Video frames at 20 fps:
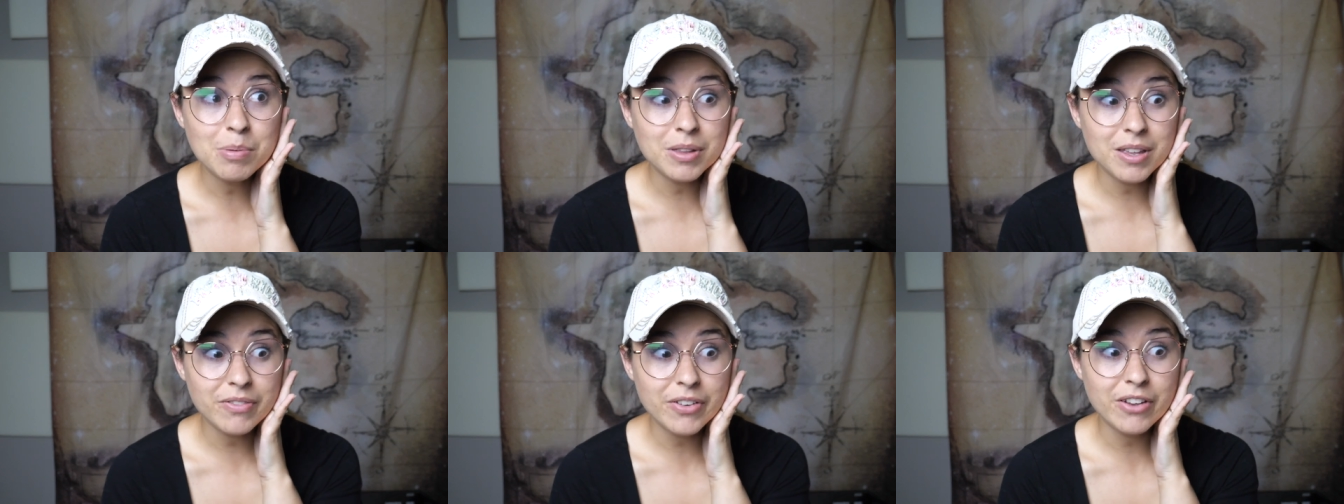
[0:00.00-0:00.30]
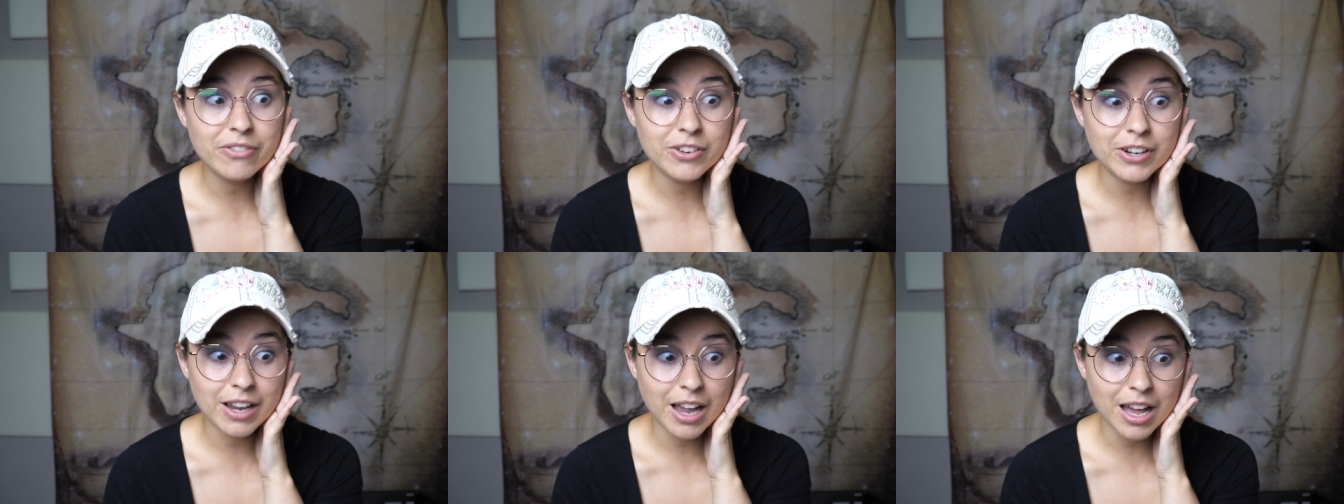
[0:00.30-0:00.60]
believe
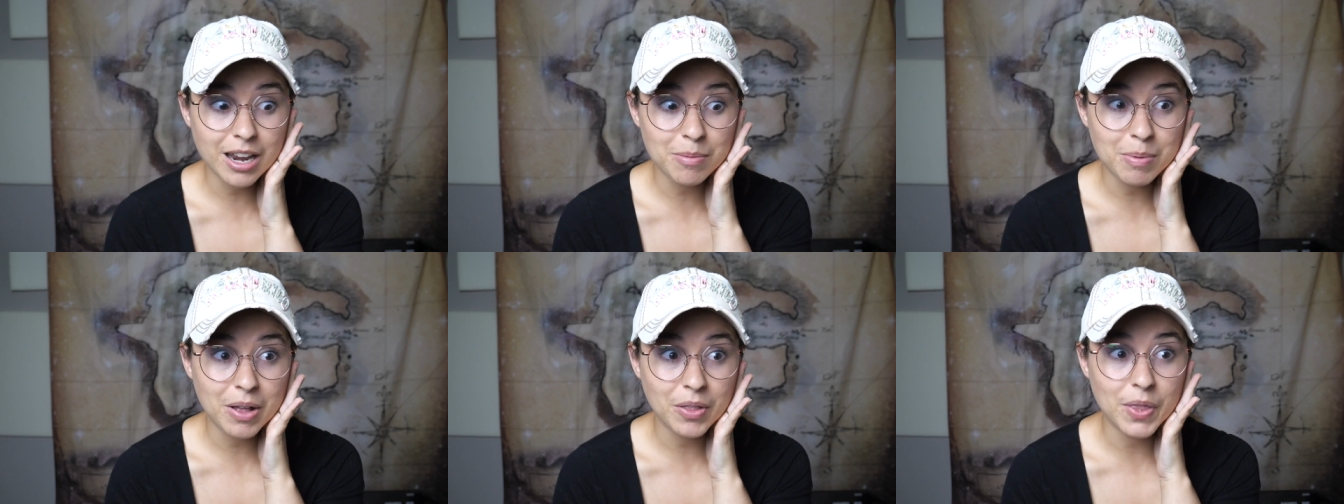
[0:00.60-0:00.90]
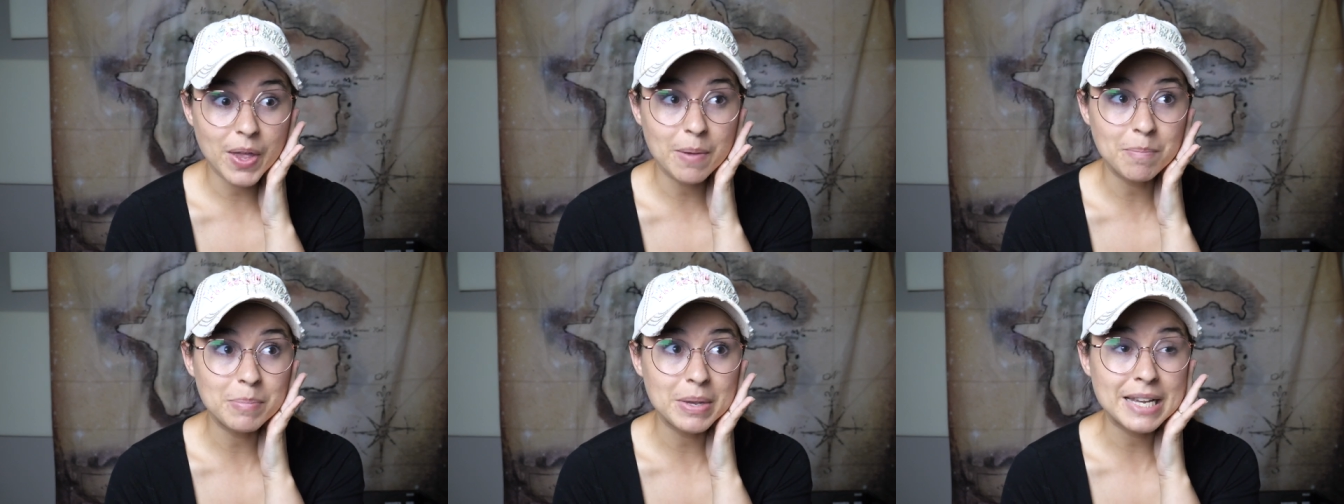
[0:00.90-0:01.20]
I forgot about
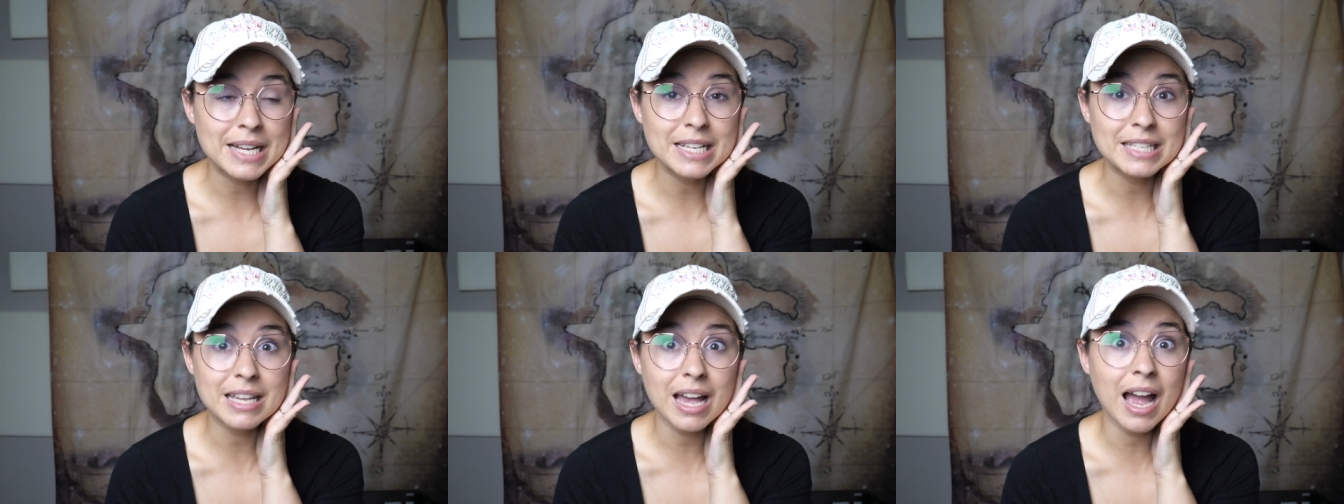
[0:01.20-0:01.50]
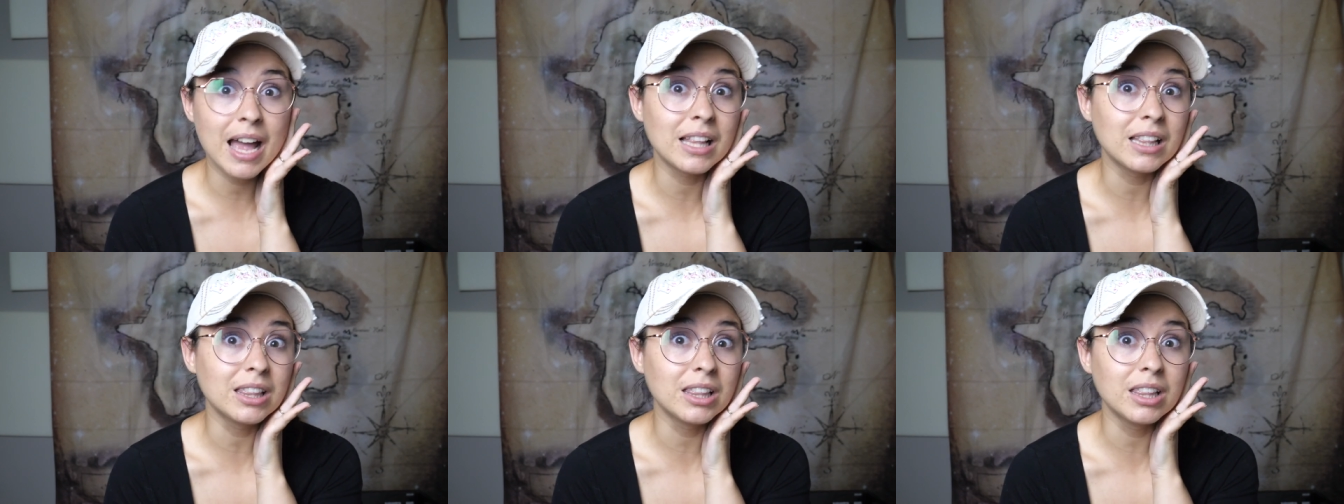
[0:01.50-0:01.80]
them because
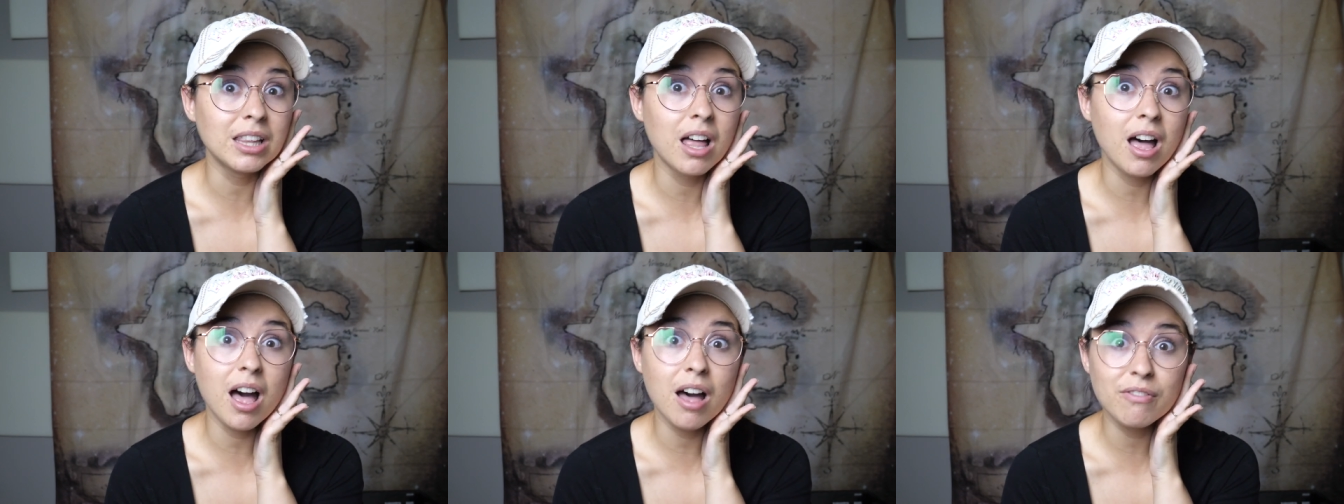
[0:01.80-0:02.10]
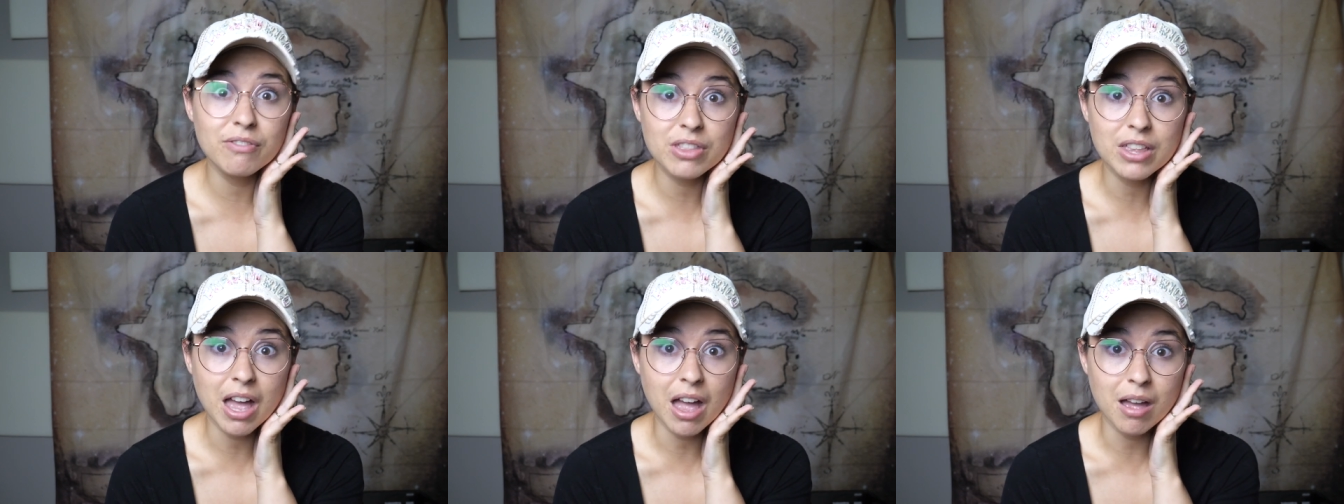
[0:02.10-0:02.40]
I
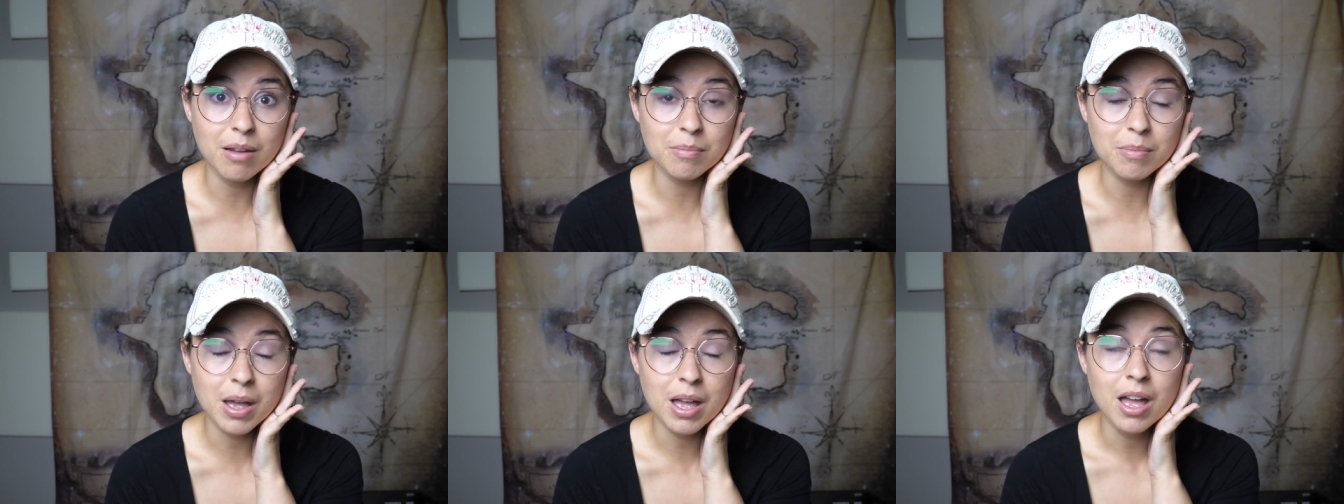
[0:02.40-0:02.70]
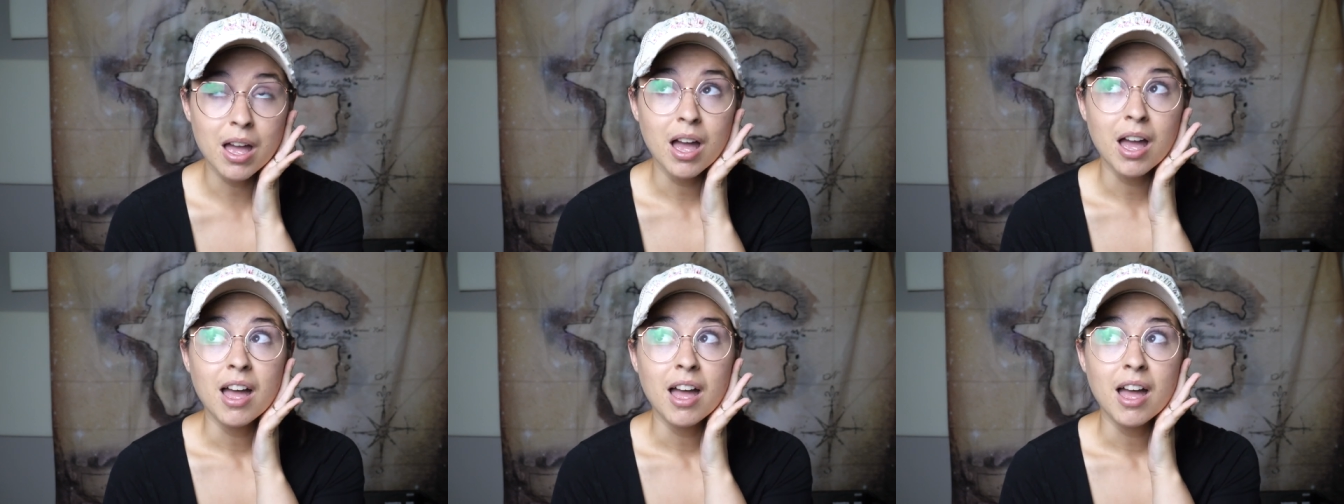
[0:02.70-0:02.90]
love them.